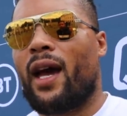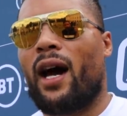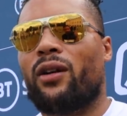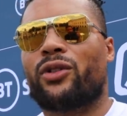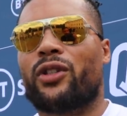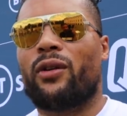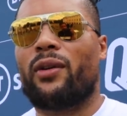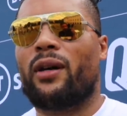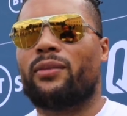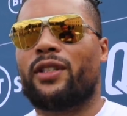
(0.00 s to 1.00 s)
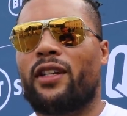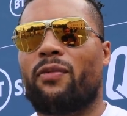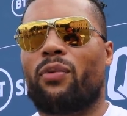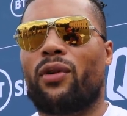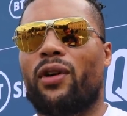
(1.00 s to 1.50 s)
And also, um,
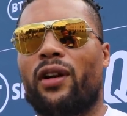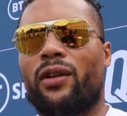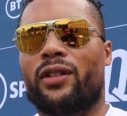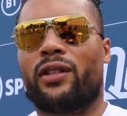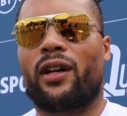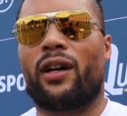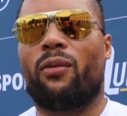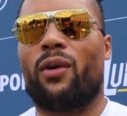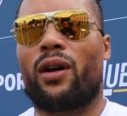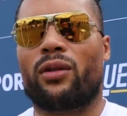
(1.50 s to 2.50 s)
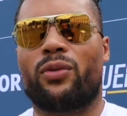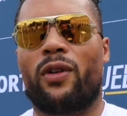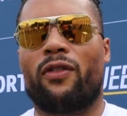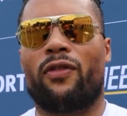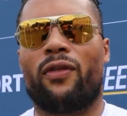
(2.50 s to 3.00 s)
Steve Broughton has uh, worked
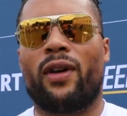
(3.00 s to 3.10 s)
with